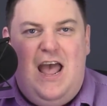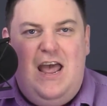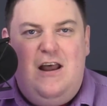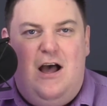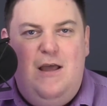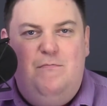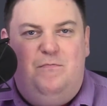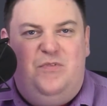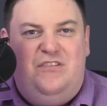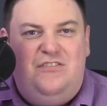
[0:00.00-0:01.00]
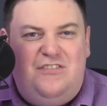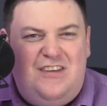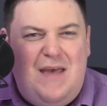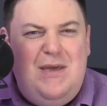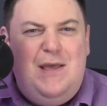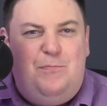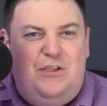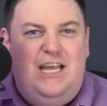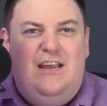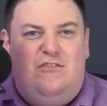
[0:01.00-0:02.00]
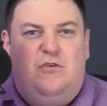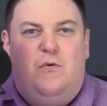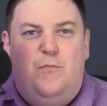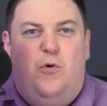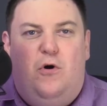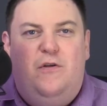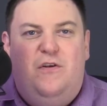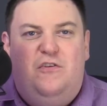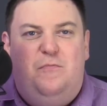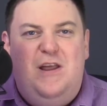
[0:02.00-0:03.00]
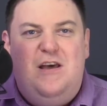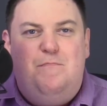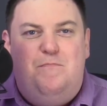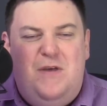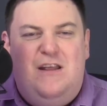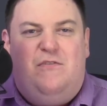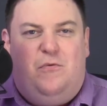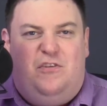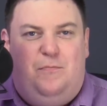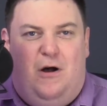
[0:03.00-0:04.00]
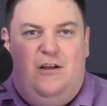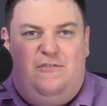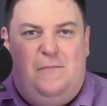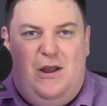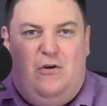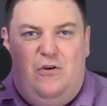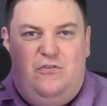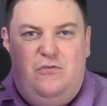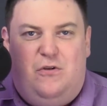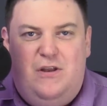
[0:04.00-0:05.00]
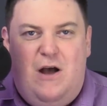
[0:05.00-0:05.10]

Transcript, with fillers: and I'm semi-pleased to report there's been a bit of a response from Erin O'Toole.